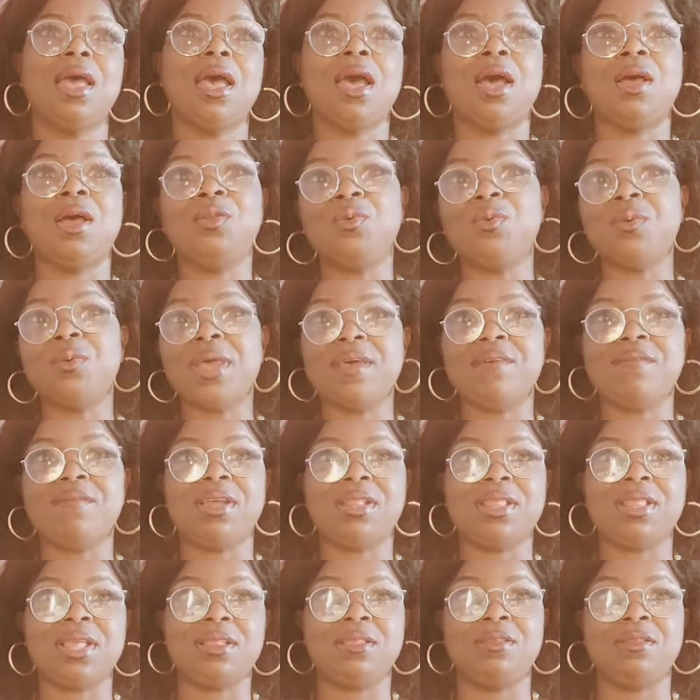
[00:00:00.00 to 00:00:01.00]
And whoever
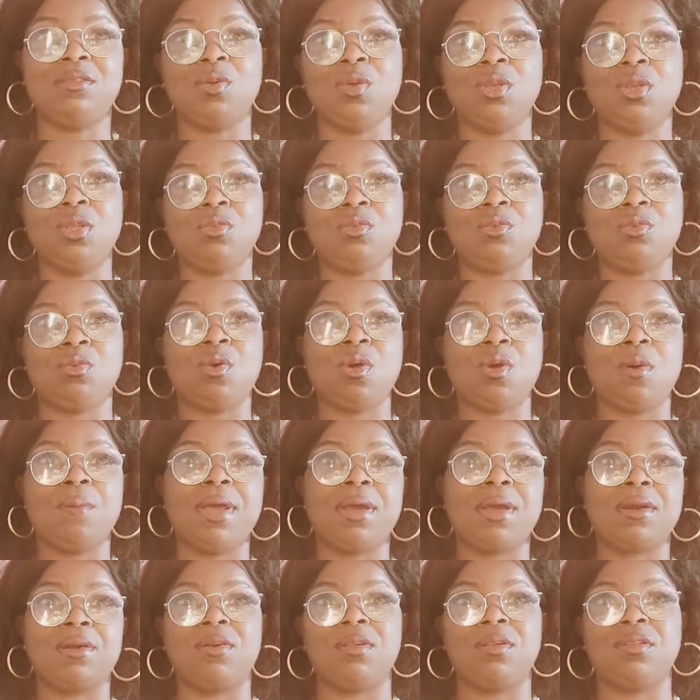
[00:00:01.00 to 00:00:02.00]
that is going to come
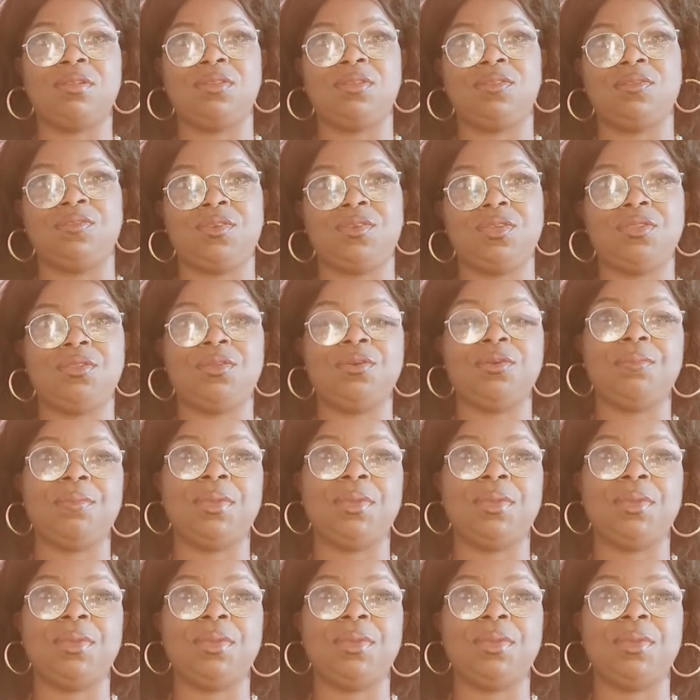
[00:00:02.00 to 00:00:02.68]
across this video,